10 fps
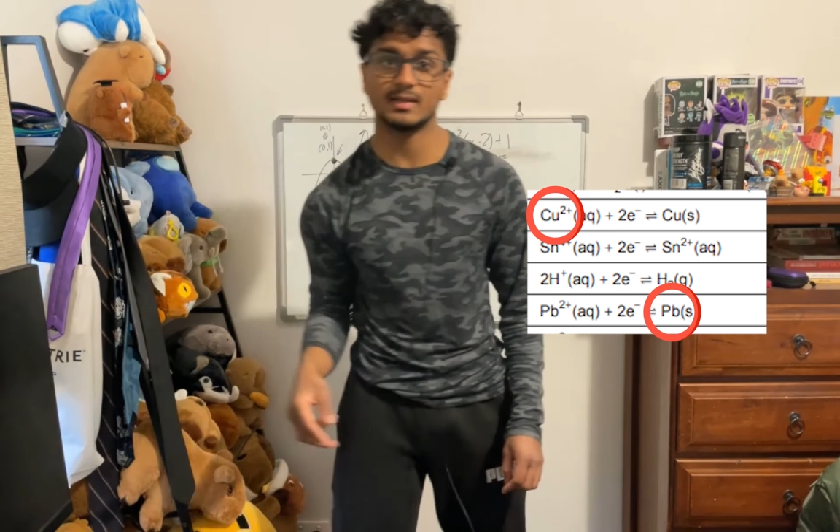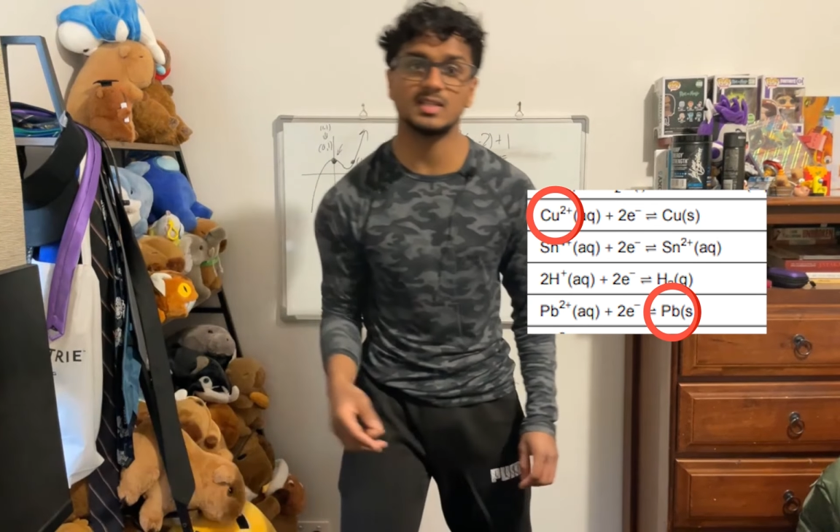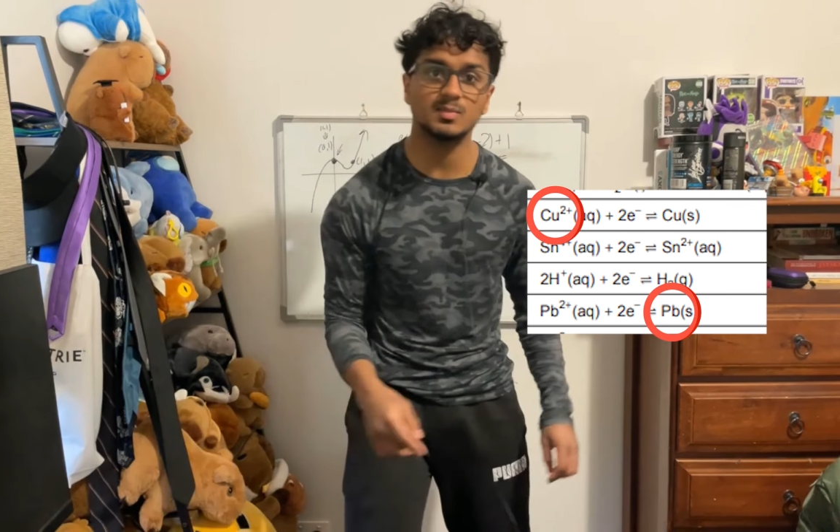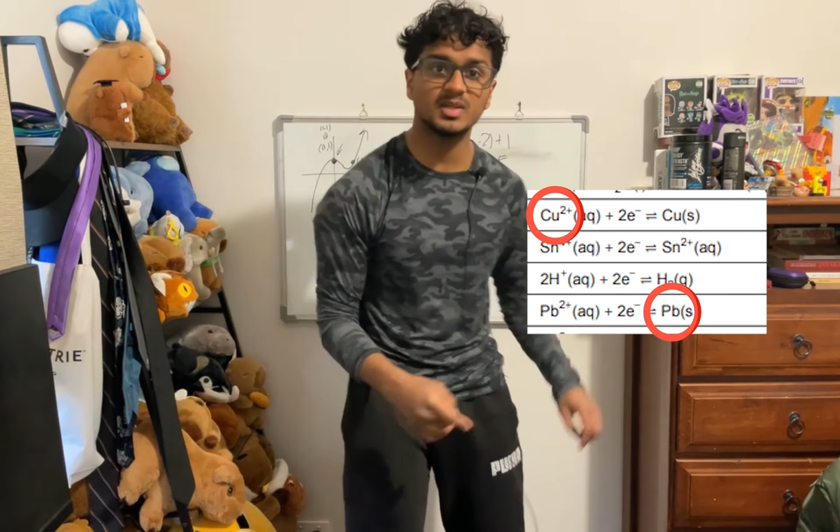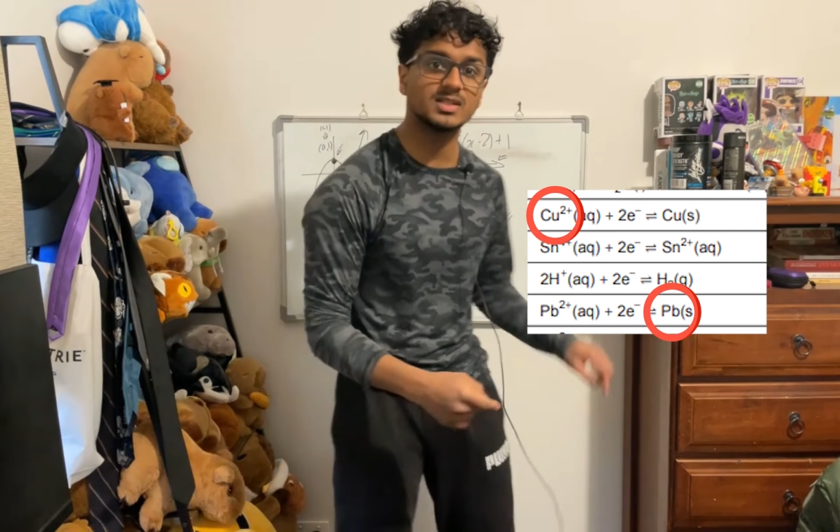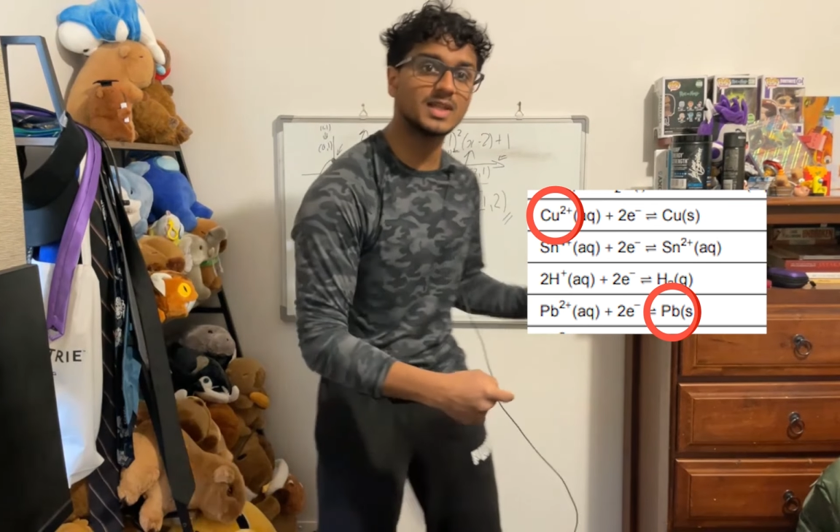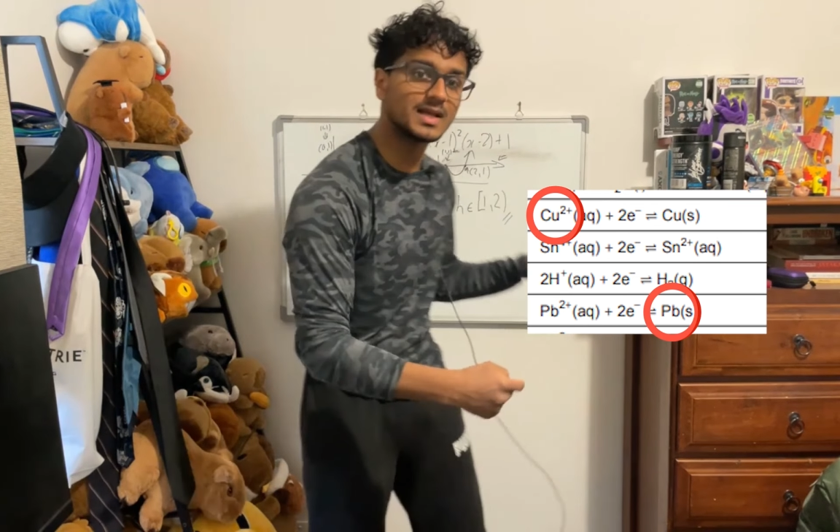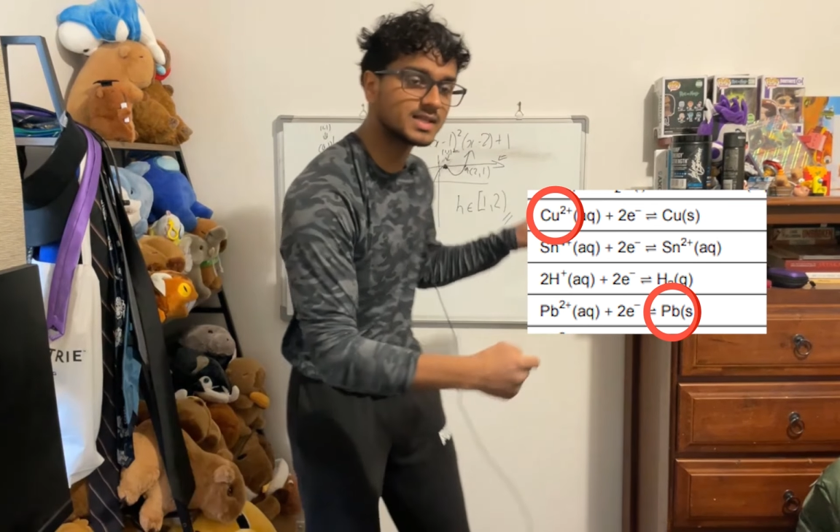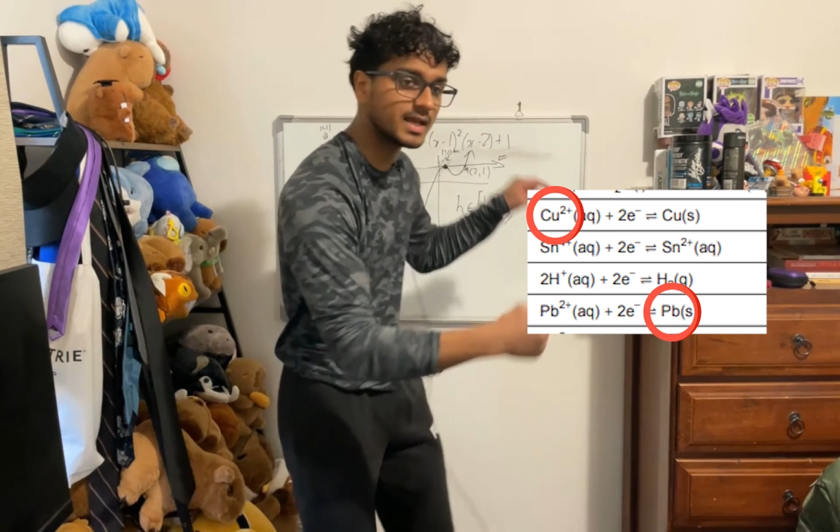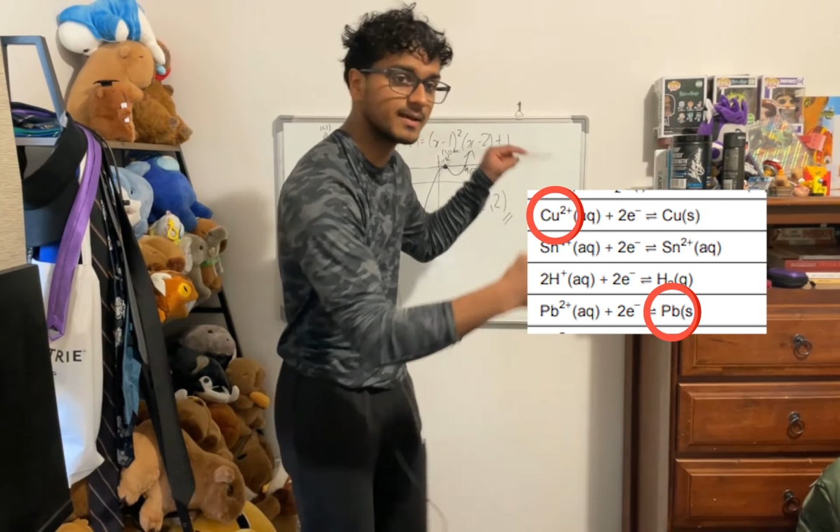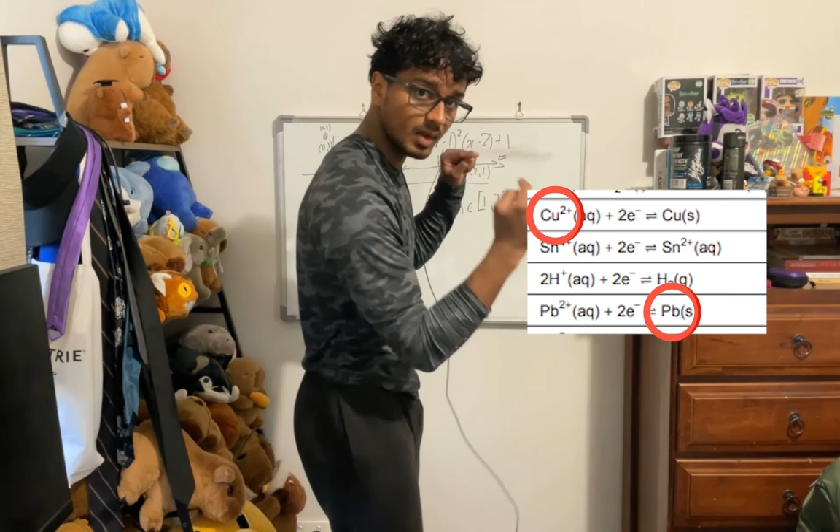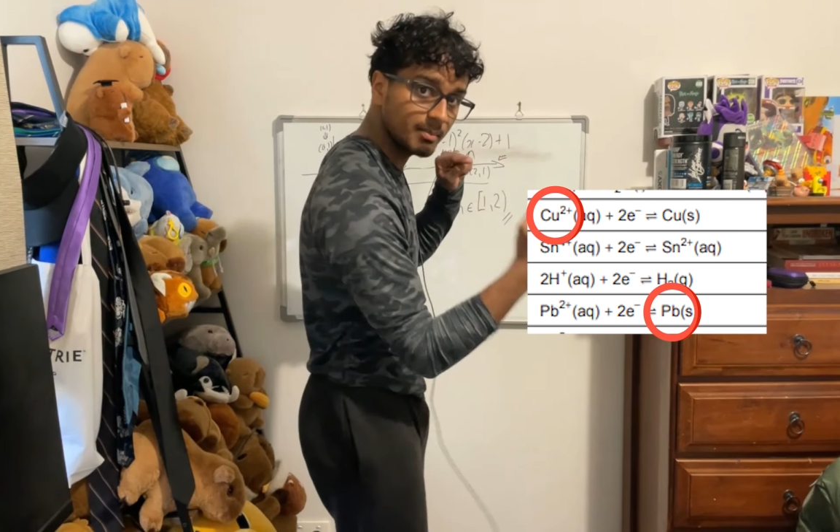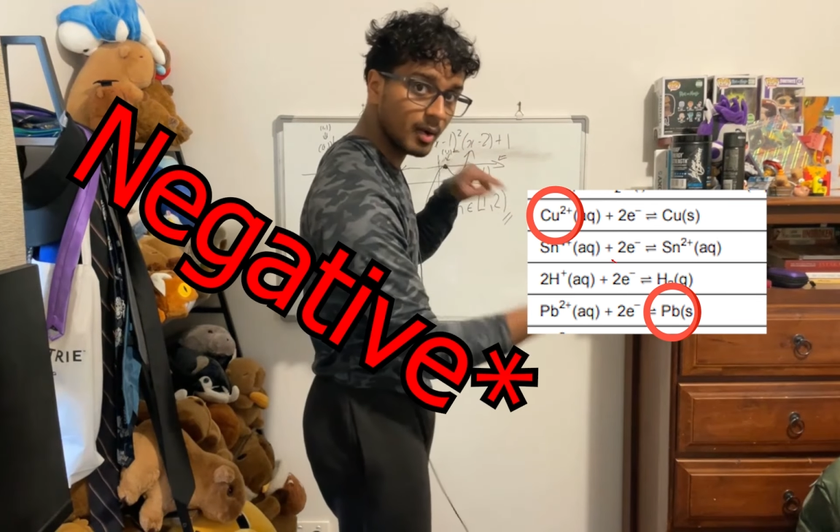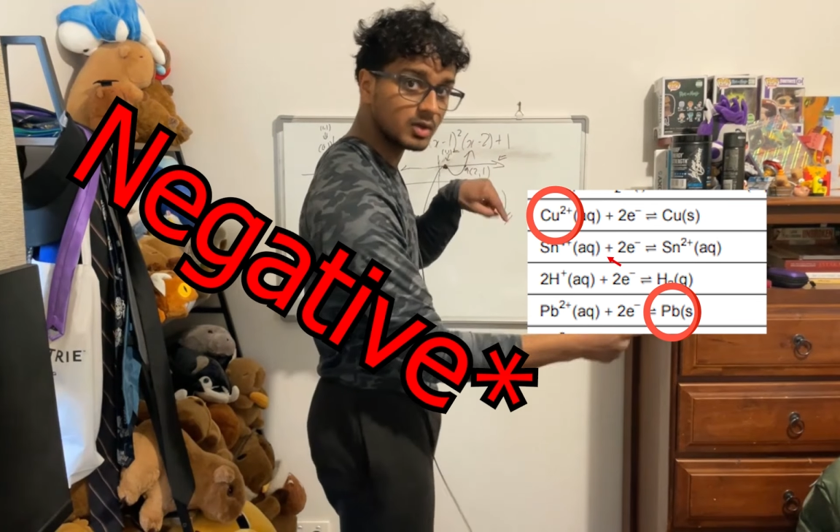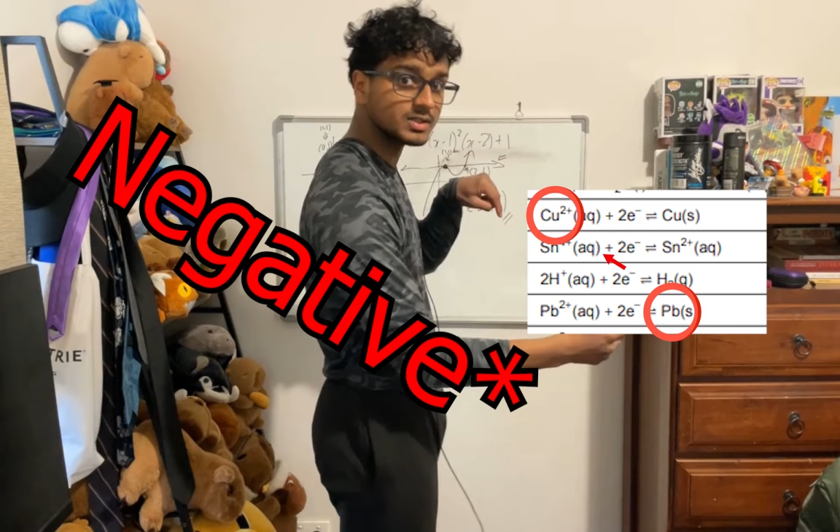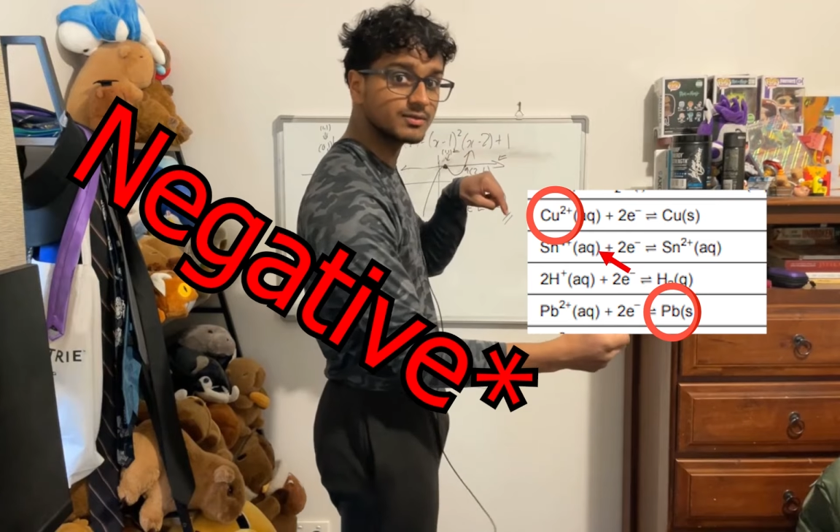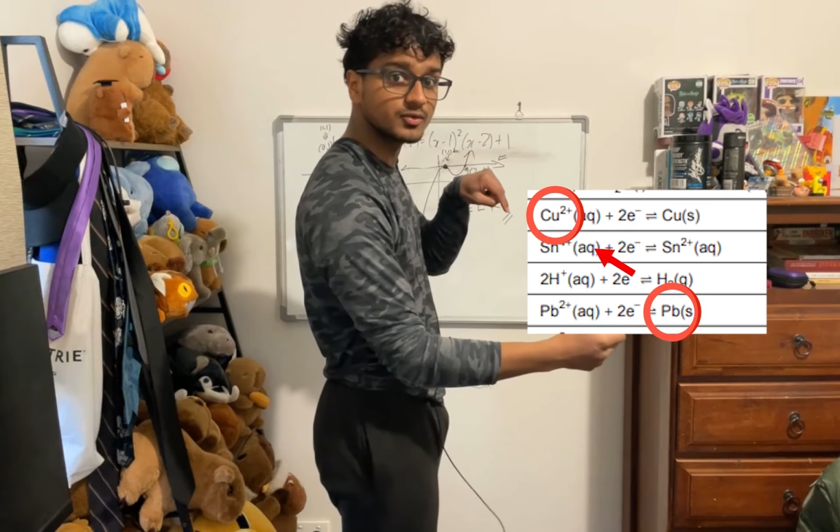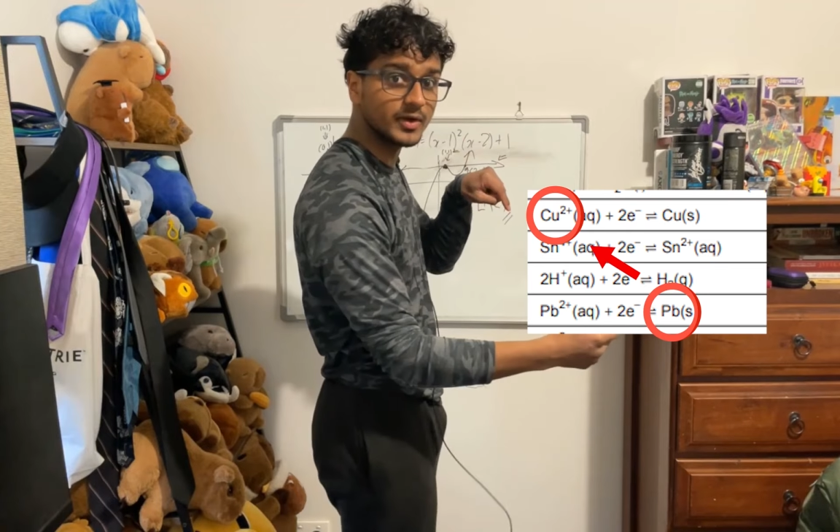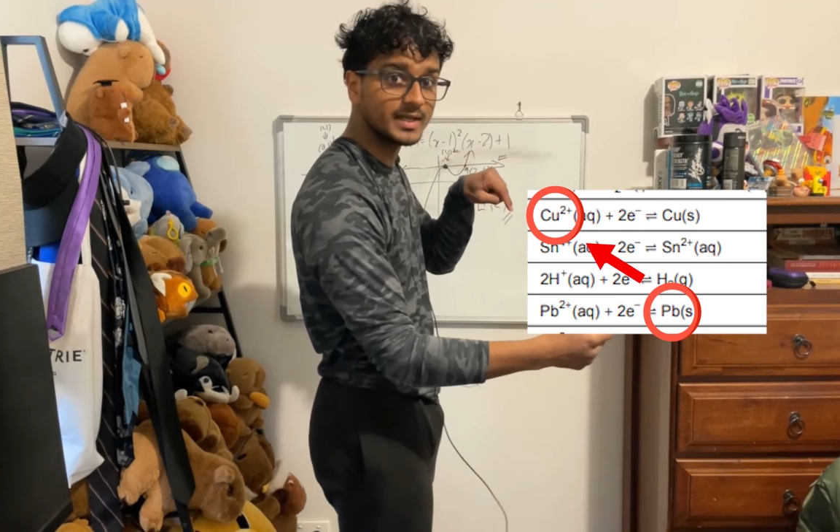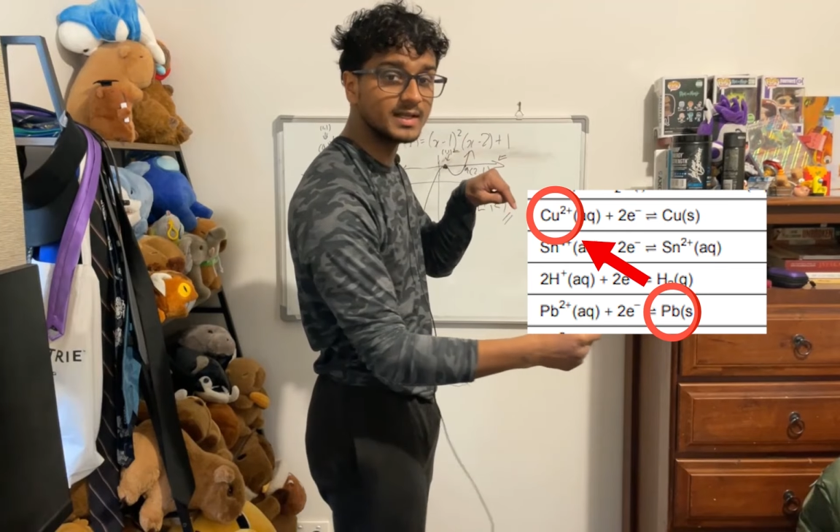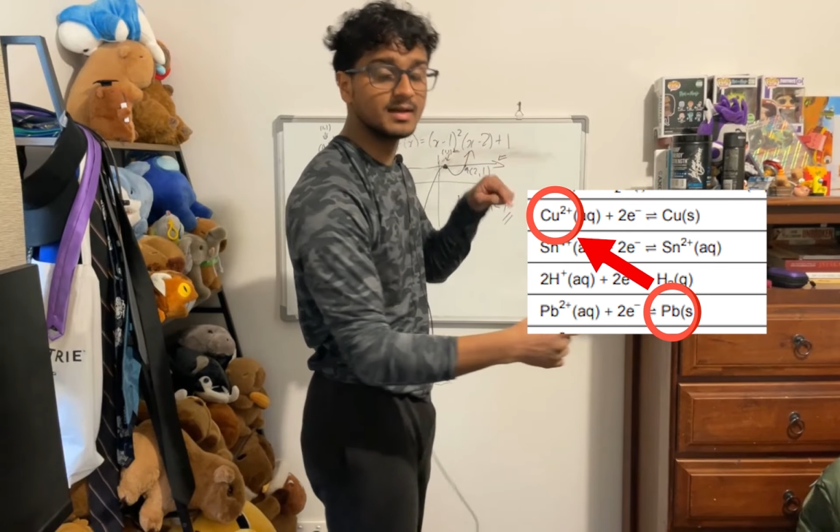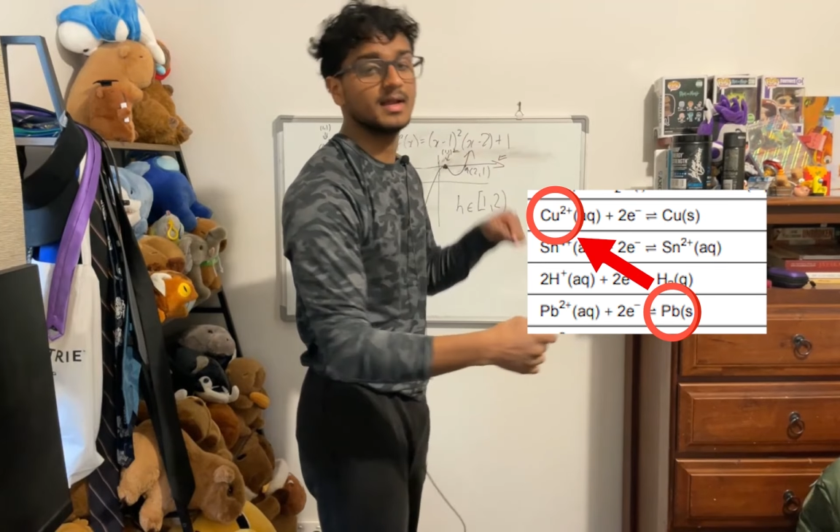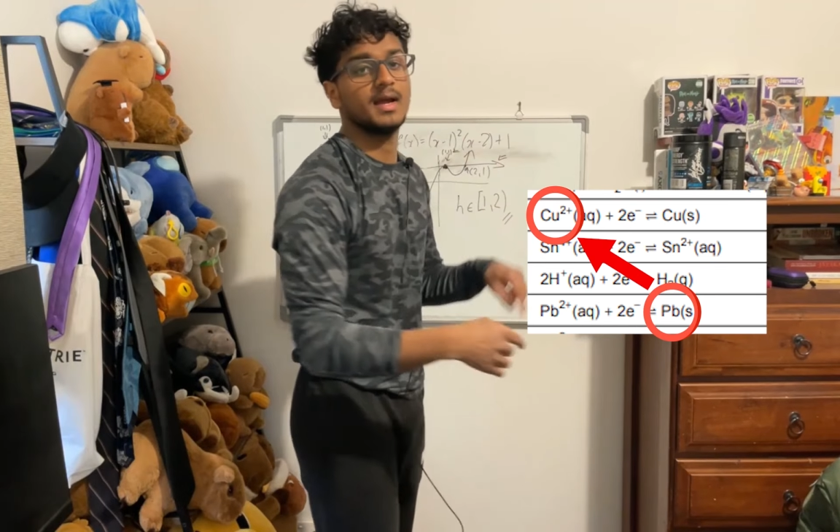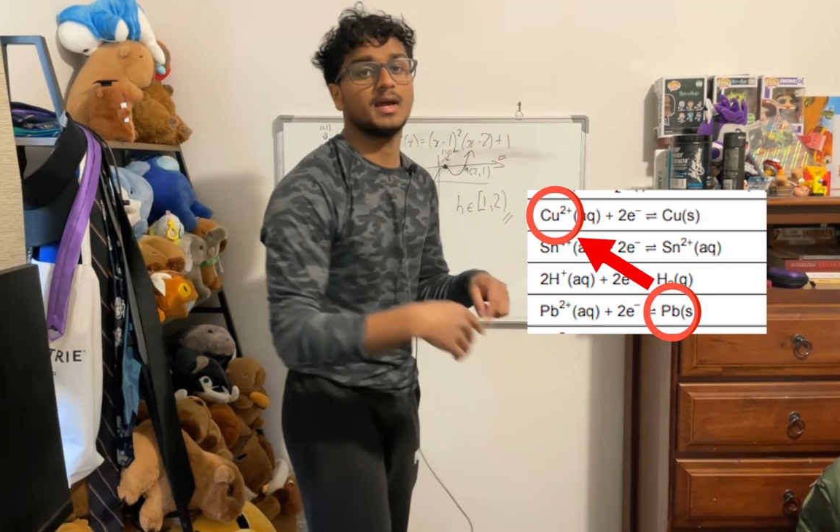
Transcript: This is because it has a positive gradient,